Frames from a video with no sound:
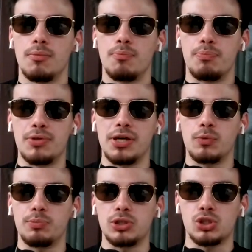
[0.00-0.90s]
But they will
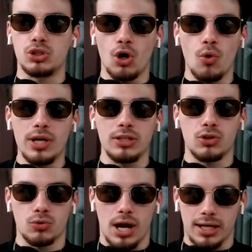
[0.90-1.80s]
be so
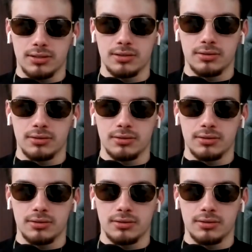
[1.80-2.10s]
incorrect.